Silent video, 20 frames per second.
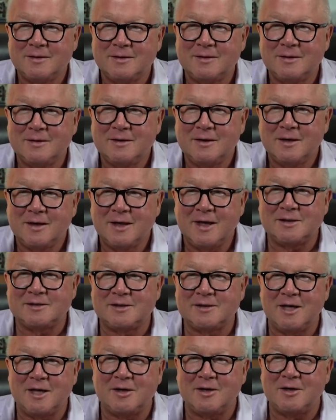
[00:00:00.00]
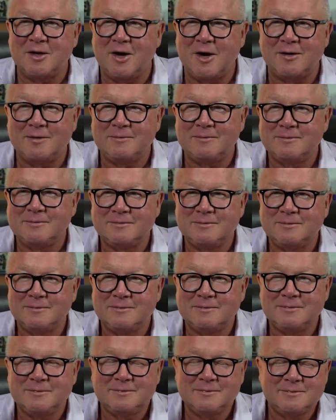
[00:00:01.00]
Last egg gone.
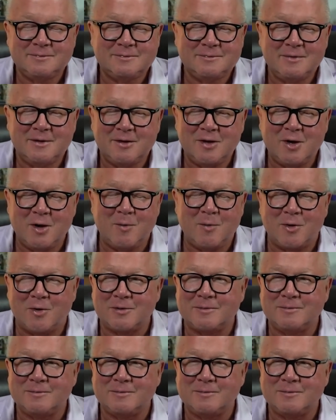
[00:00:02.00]
No more.